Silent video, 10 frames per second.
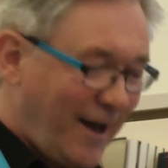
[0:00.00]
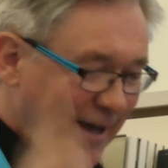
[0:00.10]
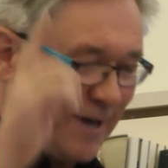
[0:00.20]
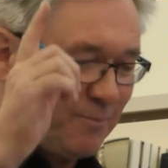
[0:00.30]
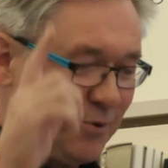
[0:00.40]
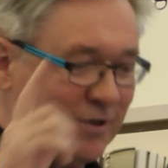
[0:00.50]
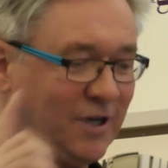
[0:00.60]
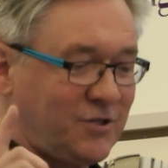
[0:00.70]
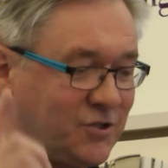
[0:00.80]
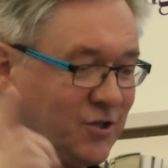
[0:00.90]
I had put
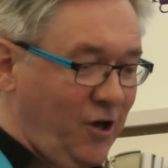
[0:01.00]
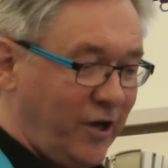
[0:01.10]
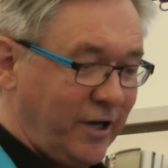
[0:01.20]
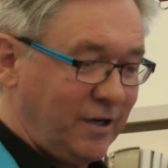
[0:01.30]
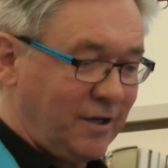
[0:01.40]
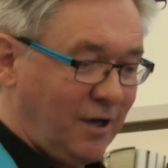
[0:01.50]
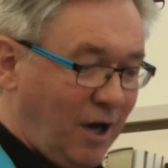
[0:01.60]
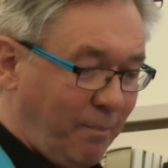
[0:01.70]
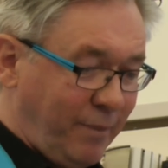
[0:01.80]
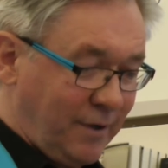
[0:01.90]
a sign
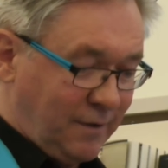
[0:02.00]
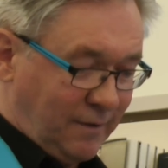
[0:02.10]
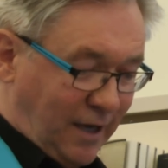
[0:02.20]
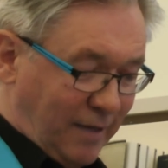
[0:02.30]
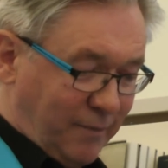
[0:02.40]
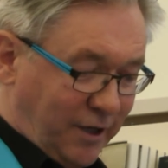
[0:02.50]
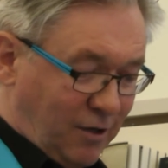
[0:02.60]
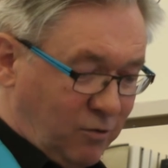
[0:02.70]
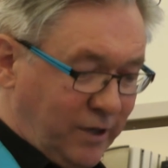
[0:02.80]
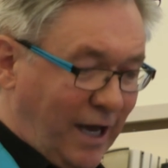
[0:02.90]
up on my
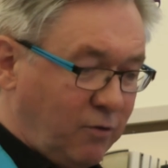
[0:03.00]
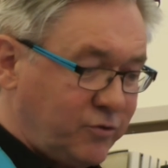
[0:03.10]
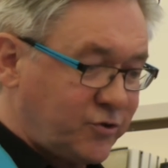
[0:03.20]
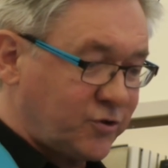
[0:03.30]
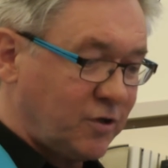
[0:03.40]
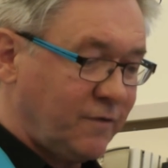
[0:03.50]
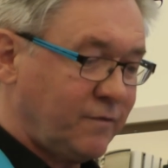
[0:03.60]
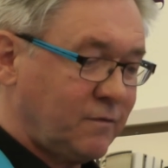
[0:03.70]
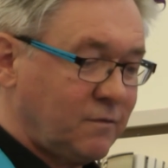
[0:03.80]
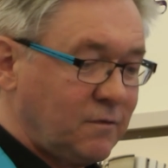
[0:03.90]
own house
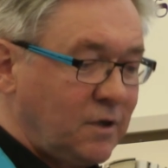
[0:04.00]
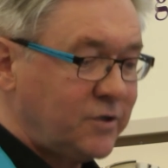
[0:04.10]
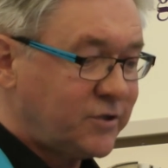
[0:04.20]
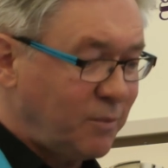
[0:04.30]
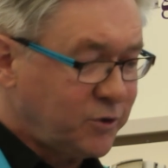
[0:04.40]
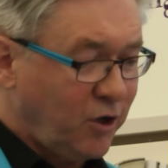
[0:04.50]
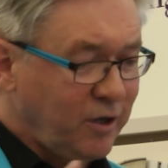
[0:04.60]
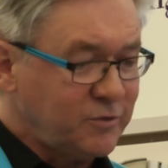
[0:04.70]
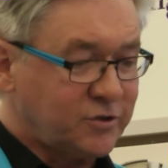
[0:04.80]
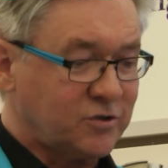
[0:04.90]

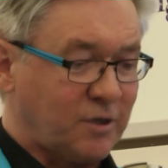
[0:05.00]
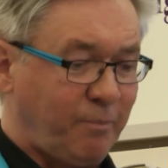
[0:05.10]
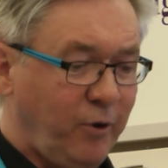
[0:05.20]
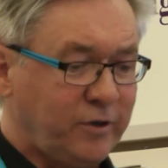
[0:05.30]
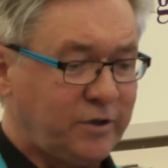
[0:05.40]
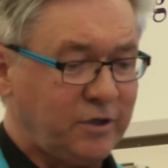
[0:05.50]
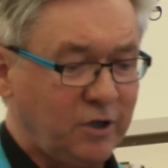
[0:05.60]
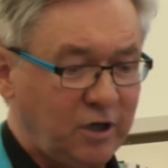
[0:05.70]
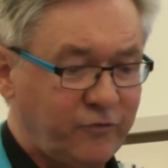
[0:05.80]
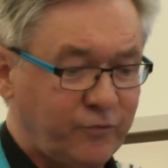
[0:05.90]
Sometimes there's a point in
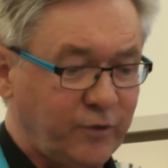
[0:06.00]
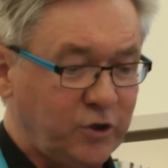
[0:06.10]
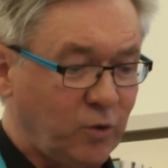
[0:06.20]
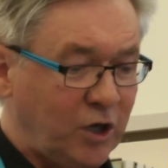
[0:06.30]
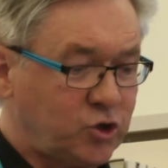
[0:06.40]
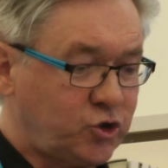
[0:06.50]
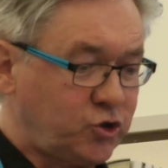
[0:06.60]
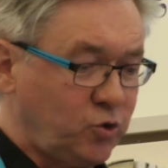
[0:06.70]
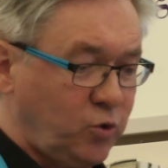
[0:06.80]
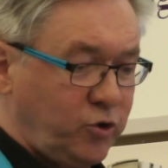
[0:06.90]
life when you are
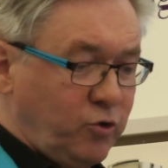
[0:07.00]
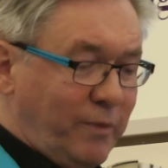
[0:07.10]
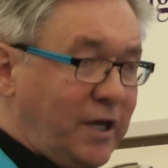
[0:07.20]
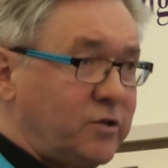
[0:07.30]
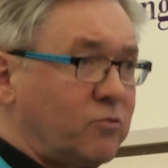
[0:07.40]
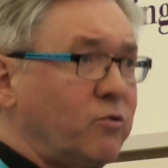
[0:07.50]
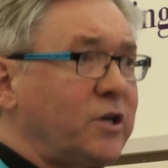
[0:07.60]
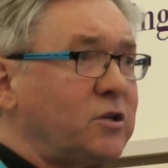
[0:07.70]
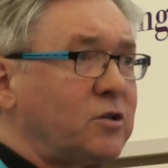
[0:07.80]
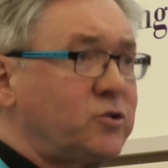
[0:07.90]
sure you made the
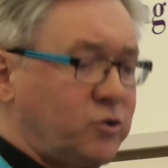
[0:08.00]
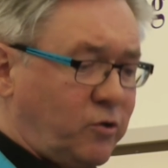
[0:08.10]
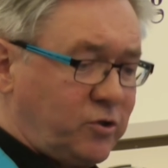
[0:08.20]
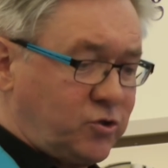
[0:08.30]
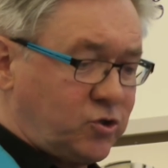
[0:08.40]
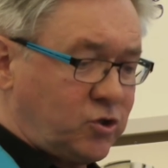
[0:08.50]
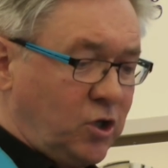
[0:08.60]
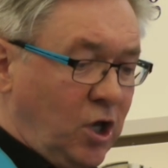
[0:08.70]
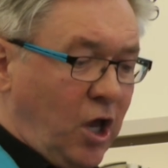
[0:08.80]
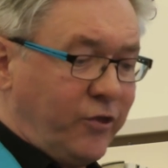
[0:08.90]
right choice.
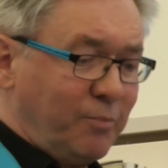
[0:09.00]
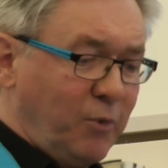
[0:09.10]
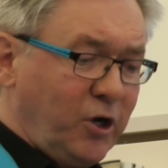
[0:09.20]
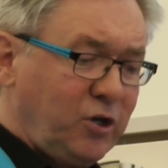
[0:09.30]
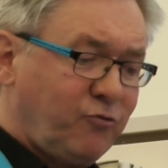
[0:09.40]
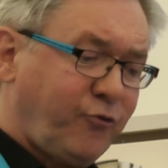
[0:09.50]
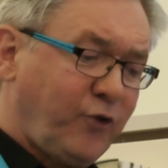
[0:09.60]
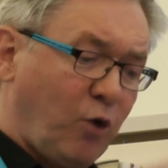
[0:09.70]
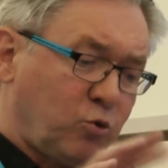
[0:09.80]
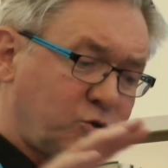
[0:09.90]
The mind
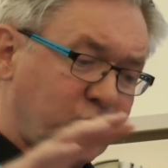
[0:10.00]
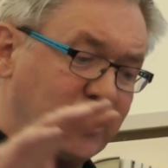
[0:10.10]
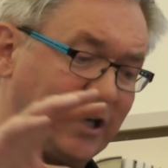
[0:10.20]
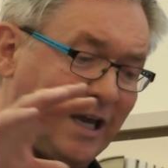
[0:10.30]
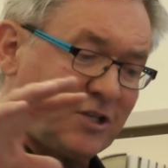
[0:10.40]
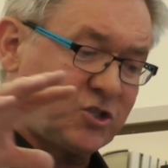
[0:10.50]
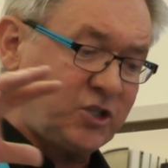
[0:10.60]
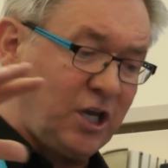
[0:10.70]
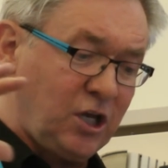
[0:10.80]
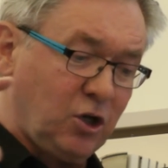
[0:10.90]
floats in a
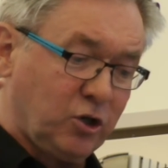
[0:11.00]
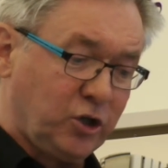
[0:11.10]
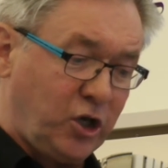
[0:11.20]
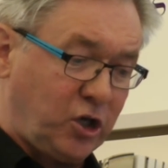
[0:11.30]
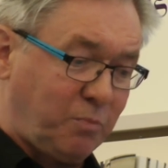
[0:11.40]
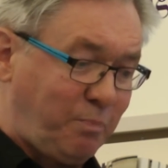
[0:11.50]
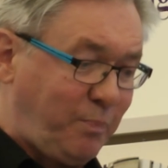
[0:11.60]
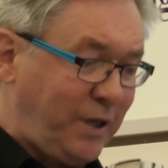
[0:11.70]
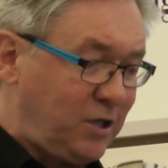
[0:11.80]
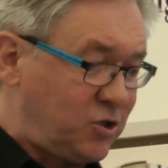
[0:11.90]
zen like
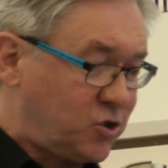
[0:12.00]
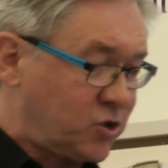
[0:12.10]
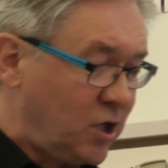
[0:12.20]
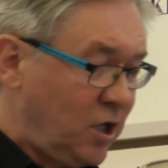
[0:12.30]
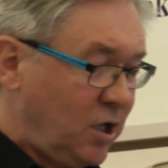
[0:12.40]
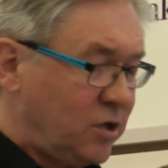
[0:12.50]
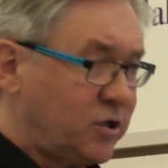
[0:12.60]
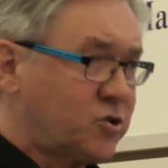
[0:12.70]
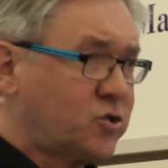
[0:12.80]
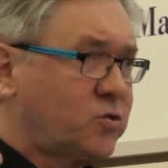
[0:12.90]
peace,
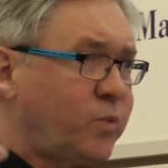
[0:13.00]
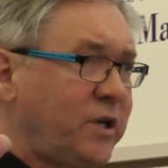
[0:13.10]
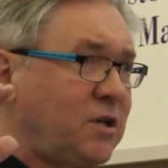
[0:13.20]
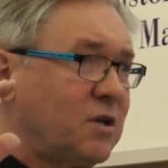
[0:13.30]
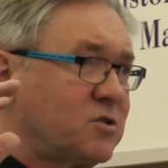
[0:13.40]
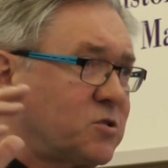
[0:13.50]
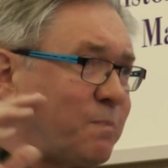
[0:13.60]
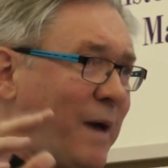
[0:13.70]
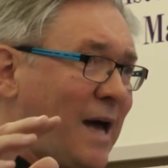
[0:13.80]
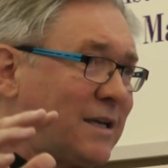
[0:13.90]
the sweet
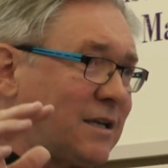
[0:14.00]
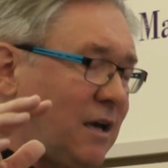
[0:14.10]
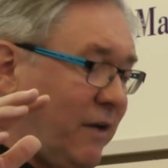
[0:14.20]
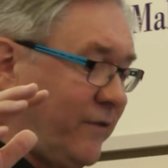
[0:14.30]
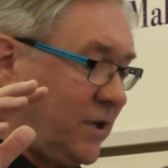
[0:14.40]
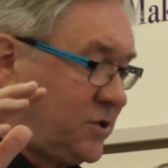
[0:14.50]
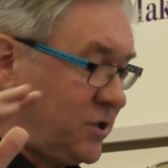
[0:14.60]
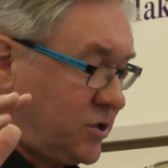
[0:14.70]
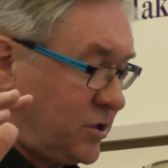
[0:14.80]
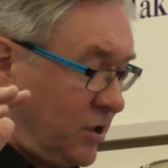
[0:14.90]
spot of
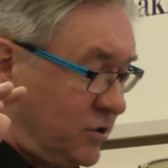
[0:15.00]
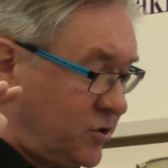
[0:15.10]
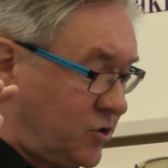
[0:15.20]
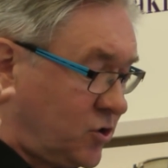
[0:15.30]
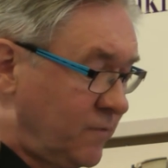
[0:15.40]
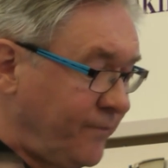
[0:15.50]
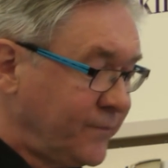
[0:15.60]
existence.